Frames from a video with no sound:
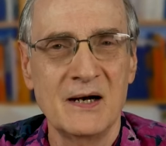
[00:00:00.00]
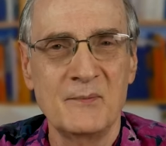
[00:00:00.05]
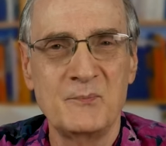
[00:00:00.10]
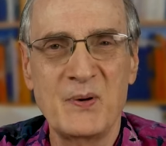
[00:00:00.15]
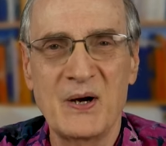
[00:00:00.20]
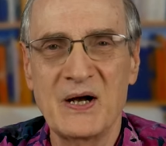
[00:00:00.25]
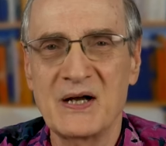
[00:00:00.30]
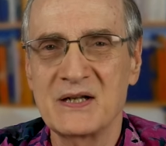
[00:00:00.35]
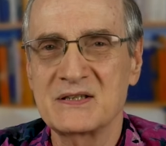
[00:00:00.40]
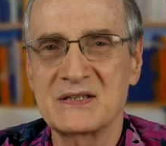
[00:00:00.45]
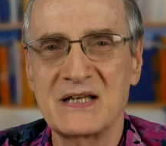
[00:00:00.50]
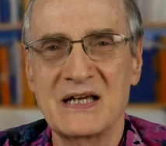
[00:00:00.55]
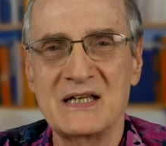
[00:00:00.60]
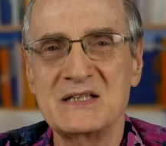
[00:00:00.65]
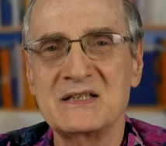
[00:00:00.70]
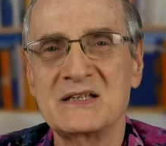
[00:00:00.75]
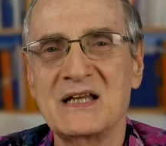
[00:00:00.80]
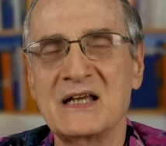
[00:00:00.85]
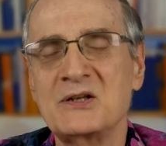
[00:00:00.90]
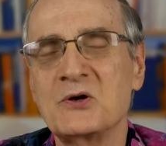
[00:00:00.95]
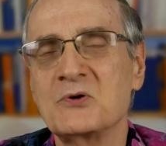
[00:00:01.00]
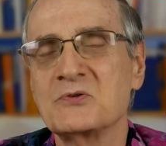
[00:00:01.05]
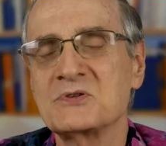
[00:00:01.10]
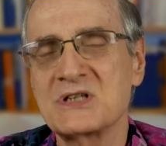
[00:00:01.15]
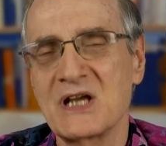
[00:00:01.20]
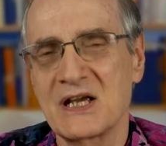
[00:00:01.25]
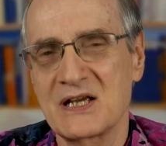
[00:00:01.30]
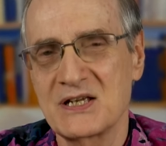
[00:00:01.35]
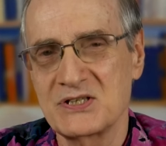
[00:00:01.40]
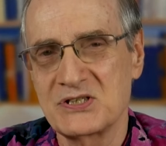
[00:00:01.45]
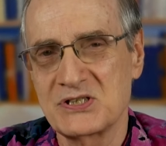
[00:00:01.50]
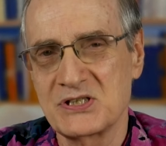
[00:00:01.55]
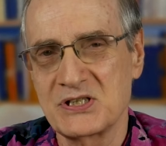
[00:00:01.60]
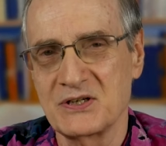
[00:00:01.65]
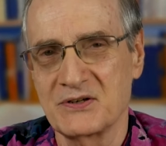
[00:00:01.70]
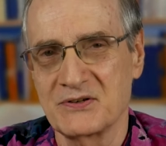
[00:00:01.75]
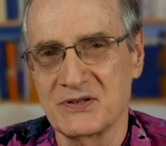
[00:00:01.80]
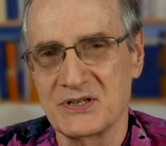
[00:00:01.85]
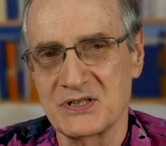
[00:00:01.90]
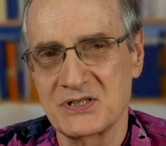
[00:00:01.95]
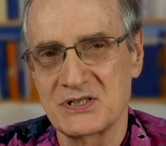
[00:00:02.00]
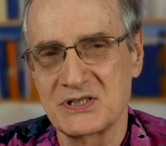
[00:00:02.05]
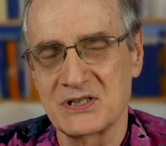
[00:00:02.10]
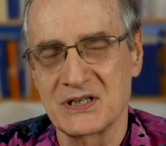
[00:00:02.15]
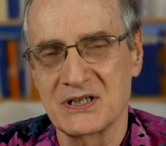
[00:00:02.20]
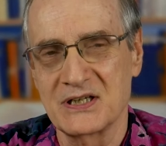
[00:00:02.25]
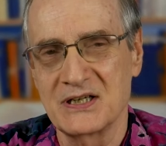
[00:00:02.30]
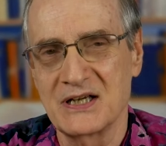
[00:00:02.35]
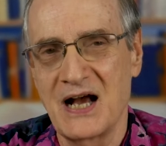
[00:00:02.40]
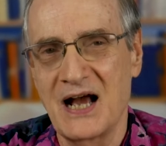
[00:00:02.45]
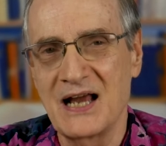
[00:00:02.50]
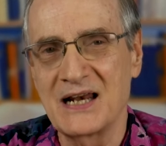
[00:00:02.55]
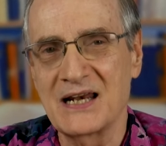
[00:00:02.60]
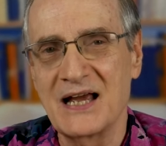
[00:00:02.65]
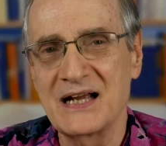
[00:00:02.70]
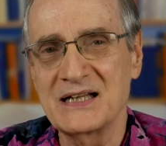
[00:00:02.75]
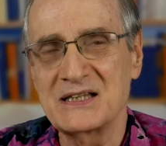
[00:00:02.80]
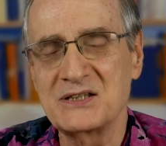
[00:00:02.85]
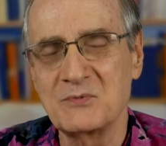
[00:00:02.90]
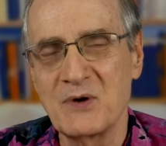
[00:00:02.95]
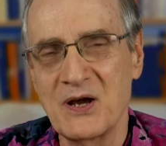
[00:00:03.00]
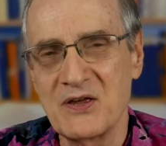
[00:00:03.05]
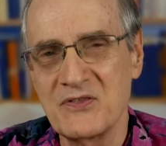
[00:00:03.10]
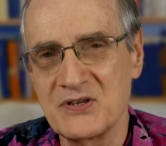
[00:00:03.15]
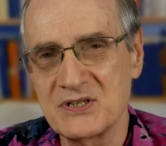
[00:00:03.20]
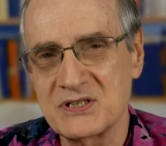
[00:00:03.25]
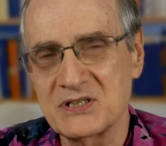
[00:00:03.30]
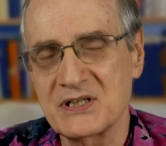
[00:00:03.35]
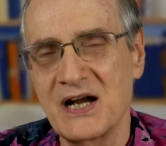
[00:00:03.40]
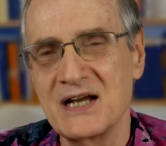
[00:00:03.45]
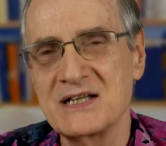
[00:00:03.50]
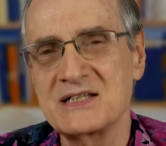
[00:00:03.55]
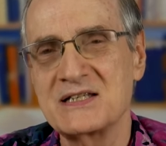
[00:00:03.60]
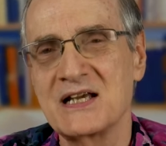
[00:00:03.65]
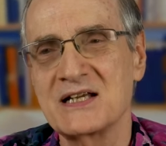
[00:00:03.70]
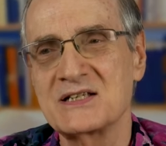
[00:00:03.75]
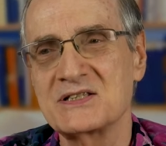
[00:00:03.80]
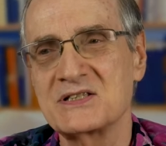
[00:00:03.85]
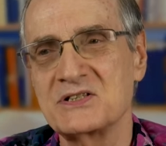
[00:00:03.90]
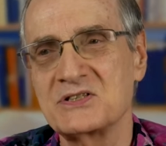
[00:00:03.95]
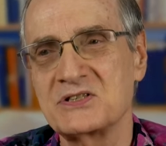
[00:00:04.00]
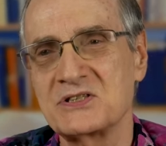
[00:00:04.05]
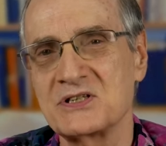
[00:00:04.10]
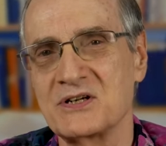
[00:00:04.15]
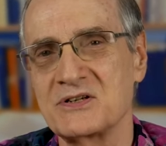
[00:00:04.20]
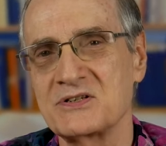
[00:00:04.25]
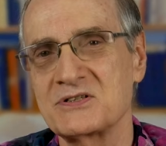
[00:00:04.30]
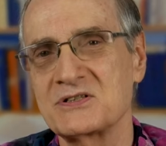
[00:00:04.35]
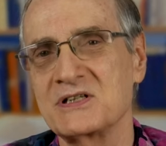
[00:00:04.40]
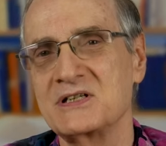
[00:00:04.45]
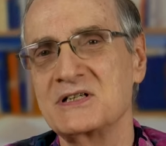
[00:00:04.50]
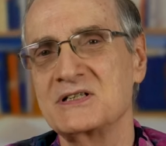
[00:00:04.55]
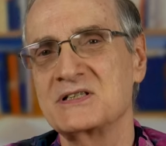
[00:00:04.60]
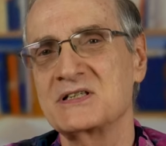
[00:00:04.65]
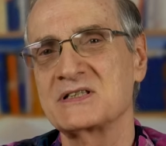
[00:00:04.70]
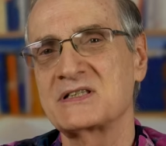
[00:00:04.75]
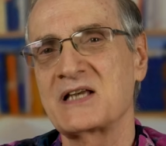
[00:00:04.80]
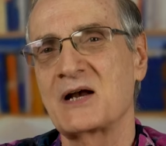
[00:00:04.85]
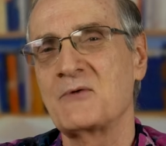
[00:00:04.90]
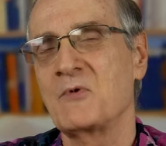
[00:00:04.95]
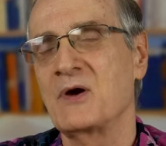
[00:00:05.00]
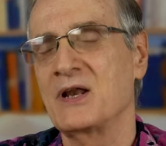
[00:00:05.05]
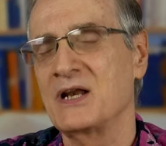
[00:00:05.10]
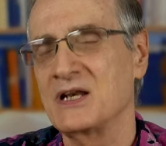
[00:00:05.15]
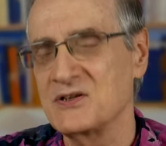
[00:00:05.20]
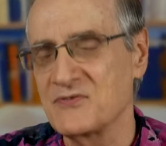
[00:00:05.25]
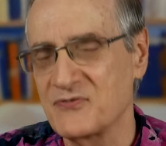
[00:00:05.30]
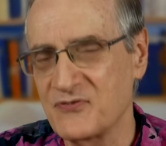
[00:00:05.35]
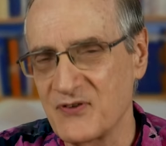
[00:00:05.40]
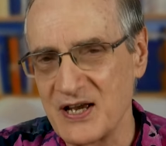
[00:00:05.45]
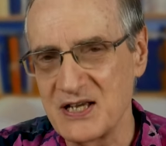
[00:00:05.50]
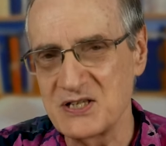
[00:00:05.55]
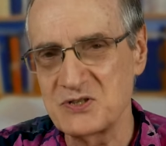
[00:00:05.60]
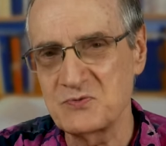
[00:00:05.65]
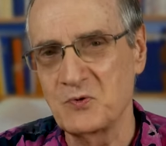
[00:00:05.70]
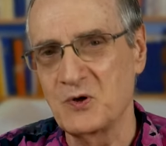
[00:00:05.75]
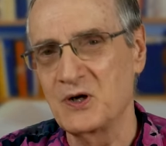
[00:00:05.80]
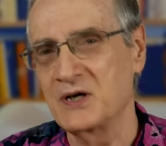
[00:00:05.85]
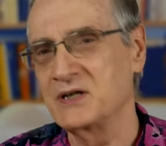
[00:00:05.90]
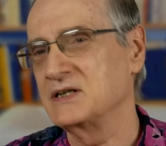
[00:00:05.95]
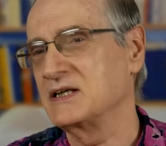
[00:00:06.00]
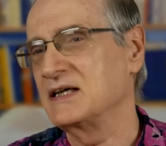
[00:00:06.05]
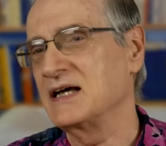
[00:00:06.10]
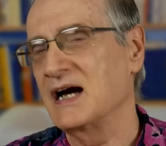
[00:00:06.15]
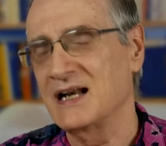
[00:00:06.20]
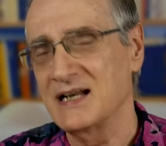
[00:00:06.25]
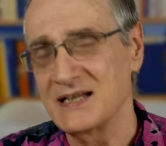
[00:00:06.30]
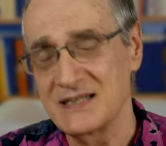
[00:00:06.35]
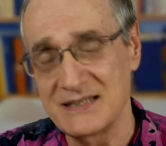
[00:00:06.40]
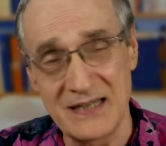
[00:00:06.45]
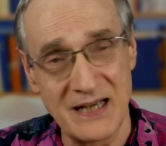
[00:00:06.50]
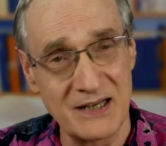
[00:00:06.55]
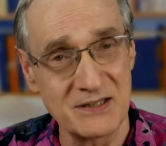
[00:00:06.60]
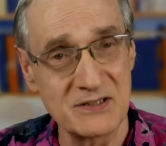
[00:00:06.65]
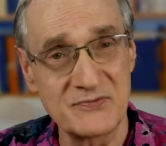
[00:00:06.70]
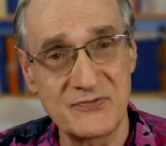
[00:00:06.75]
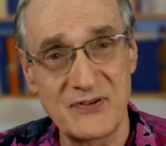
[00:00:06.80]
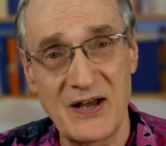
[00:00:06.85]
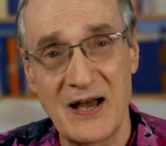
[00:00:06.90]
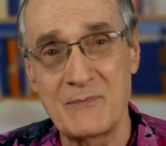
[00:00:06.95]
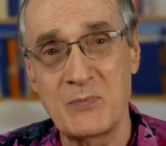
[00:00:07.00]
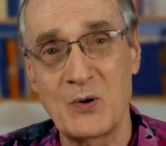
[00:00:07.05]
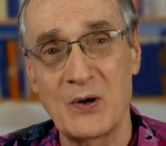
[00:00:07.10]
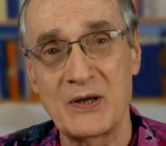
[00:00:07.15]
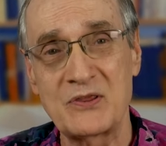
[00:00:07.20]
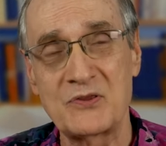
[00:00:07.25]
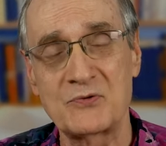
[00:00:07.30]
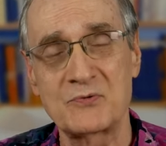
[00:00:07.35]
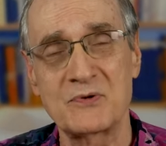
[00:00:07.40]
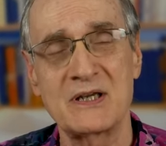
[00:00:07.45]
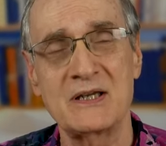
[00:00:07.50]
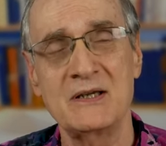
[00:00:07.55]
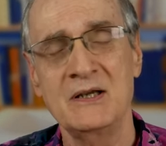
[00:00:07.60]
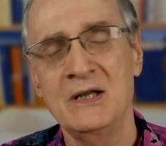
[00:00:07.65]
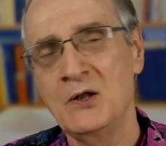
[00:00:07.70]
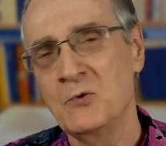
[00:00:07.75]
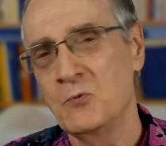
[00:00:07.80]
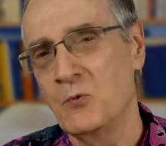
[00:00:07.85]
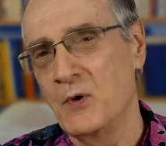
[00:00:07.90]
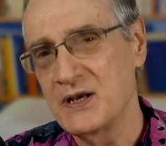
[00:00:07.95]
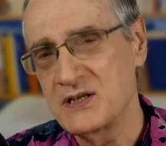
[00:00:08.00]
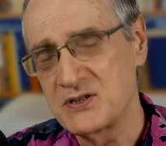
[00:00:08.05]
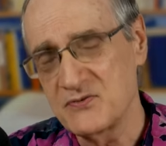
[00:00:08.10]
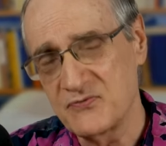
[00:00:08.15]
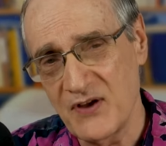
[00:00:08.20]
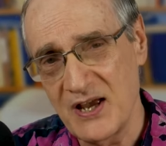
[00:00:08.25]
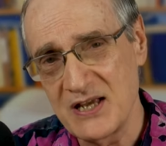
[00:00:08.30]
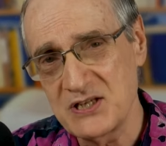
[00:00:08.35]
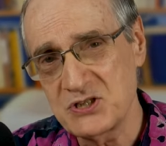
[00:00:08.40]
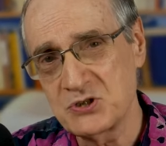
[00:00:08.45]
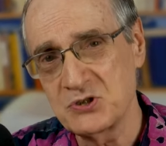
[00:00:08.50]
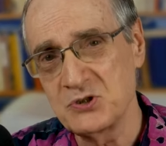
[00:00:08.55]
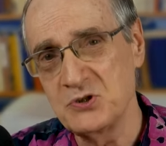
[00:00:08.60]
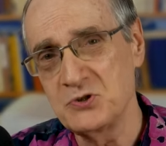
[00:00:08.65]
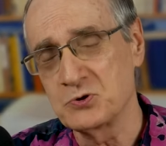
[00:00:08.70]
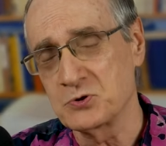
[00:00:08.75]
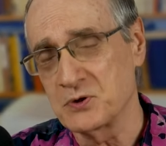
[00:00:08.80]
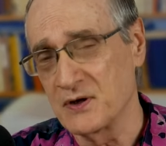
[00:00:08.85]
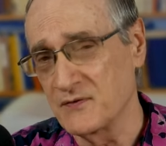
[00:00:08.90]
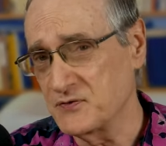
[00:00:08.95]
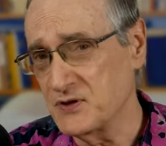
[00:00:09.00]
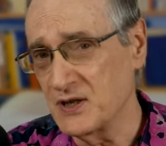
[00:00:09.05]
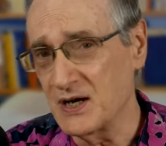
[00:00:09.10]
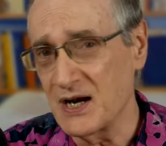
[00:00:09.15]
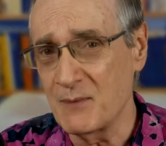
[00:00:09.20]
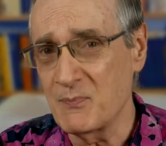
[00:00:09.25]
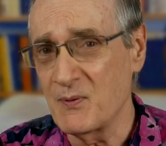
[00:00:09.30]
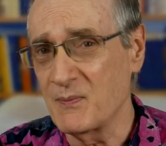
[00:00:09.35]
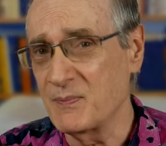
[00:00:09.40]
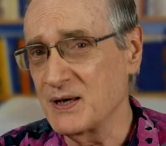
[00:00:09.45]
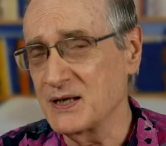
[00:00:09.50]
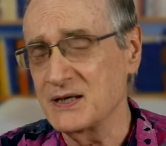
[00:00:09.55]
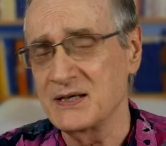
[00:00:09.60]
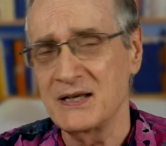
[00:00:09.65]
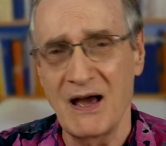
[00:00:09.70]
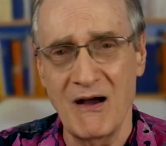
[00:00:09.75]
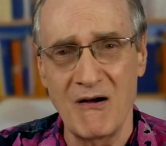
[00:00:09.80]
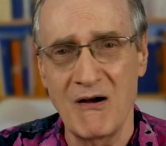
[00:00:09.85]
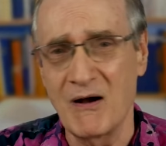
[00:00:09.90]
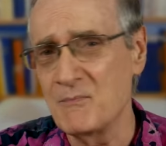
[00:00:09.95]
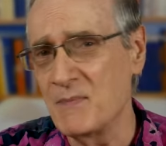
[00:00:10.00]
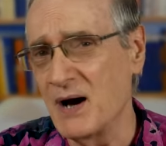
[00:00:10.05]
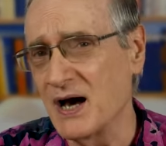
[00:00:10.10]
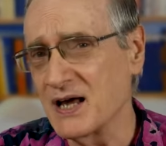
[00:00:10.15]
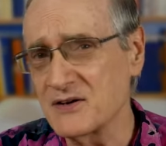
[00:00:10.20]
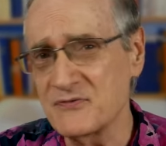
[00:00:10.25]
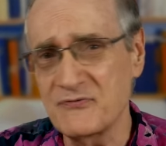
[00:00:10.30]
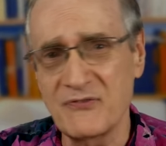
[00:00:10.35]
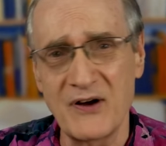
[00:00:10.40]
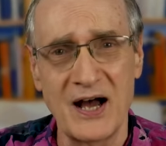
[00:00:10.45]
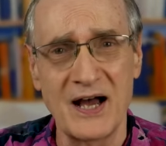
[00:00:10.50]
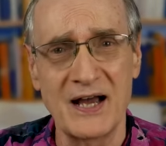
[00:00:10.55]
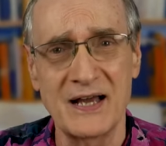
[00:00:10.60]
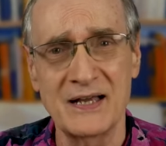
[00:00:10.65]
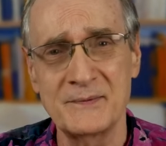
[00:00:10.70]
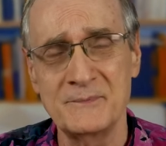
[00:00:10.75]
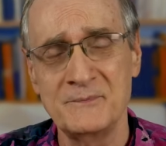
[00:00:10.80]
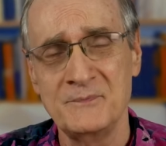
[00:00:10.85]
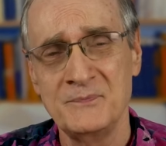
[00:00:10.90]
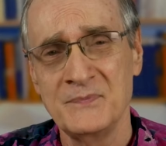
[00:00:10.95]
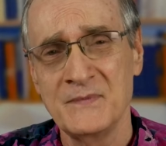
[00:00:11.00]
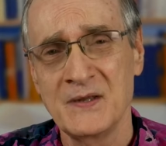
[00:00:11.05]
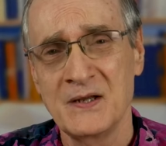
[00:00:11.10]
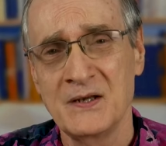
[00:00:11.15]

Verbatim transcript: But they, they don't take it seriously. I like the way this guy takes it seriously. He says, I went into phase one, got it down to 5.3, went to phase two, drifted up a bit, now I'm modifying.